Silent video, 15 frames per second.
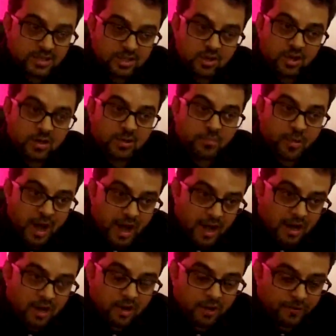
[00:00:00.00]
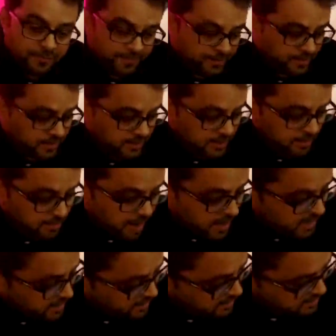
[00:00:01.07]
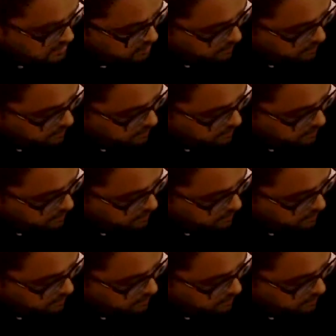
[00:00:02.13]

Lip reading: your part of demanding is